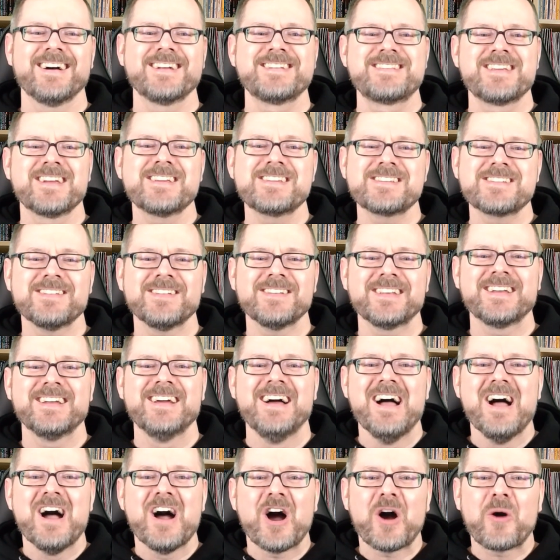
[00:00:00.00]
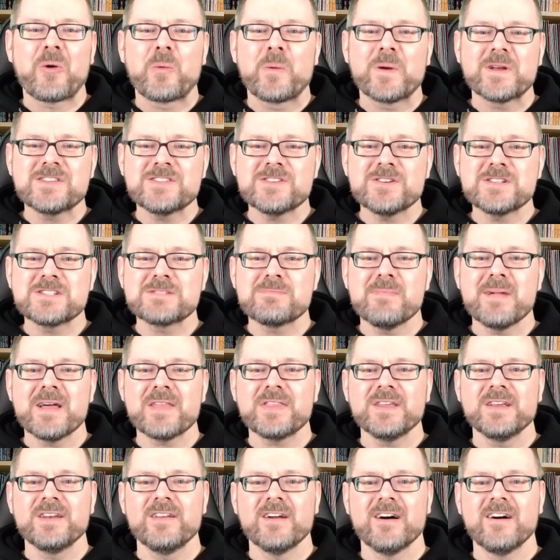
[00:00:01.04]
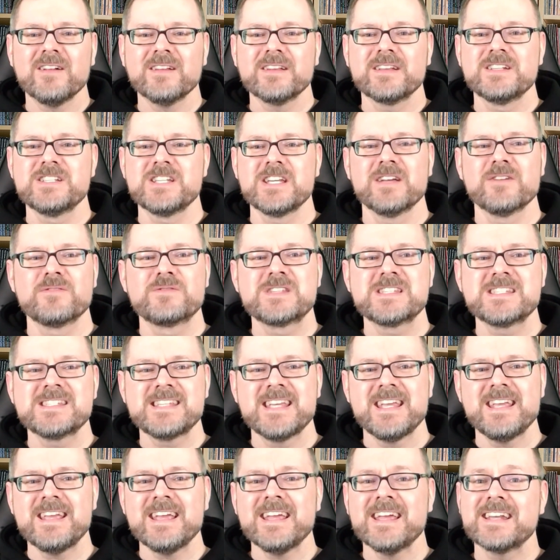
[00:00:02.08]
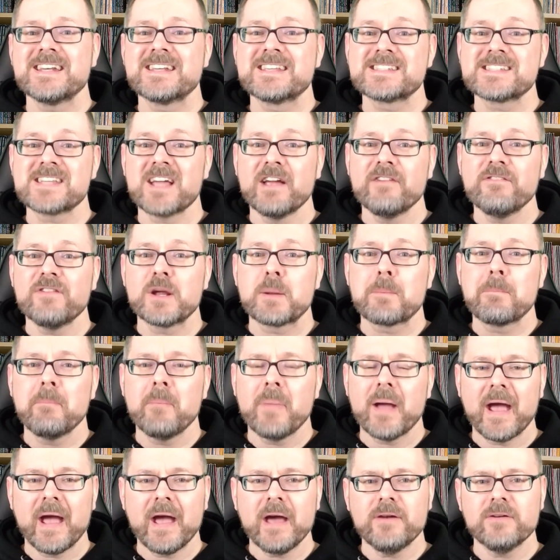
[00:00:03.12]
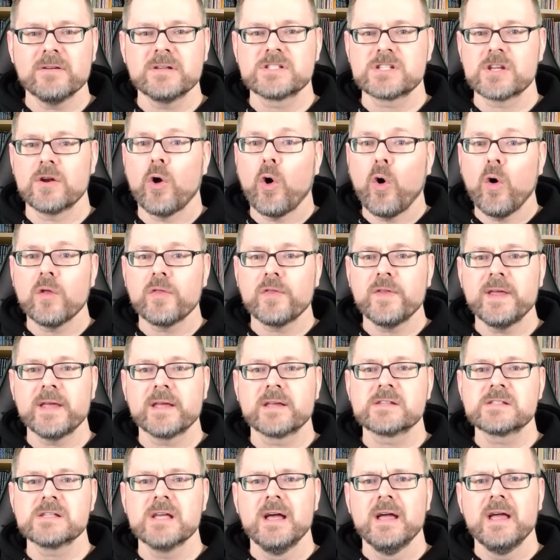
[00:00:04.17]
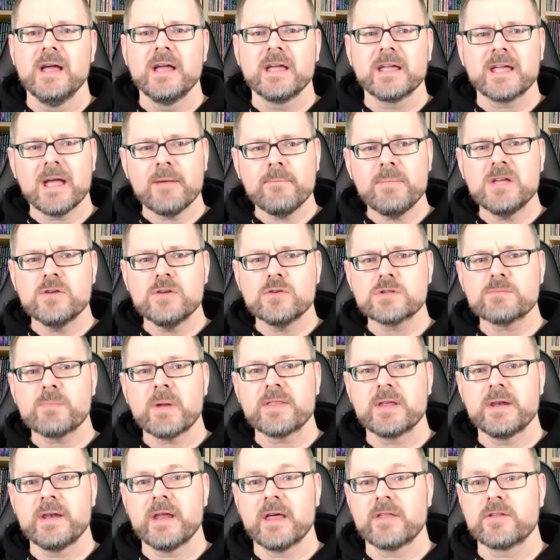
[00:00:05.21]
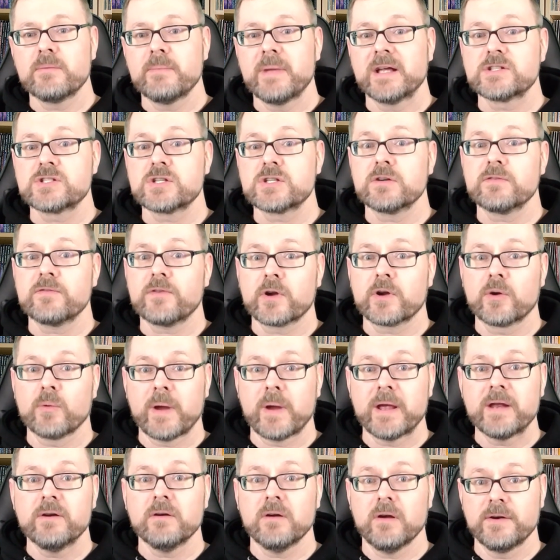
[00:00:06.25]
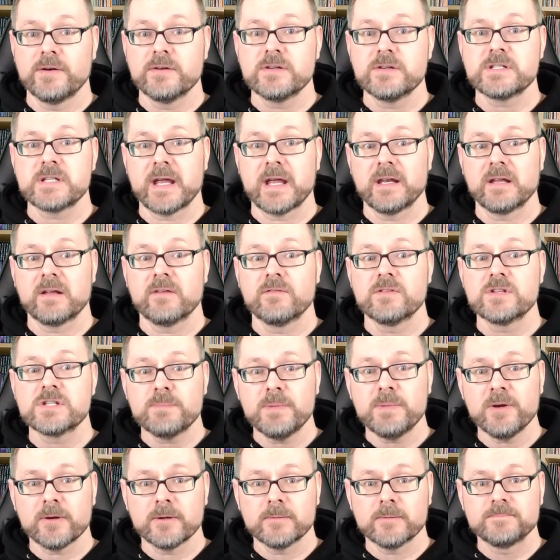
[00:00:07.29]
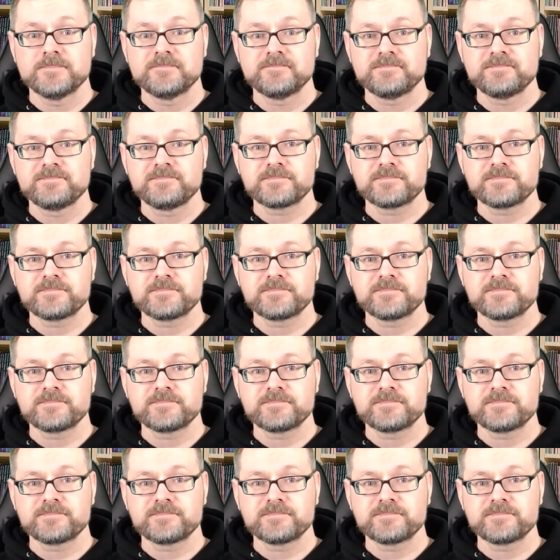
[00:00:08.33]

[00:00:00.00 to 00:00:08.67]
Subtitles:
Additionally, a Wizard's methodology of seeking and deciphering patterns in all things can be used by the Nethermancer for greater understanding of the spirit.